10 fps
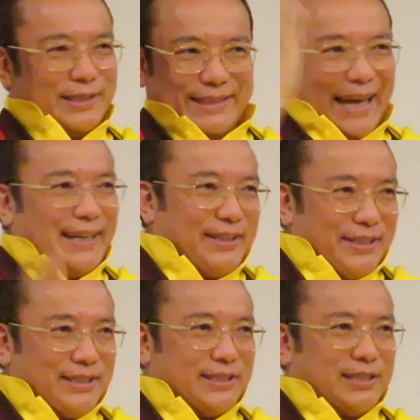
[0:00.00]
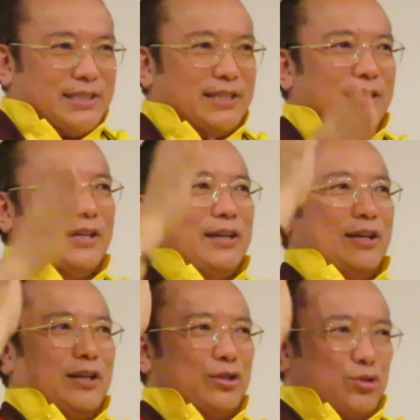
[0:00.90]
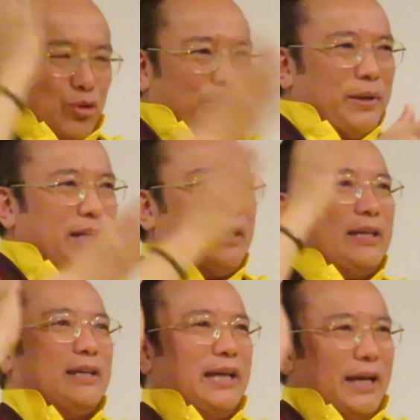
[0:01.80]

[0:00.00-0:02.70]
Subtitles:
scientists, so many,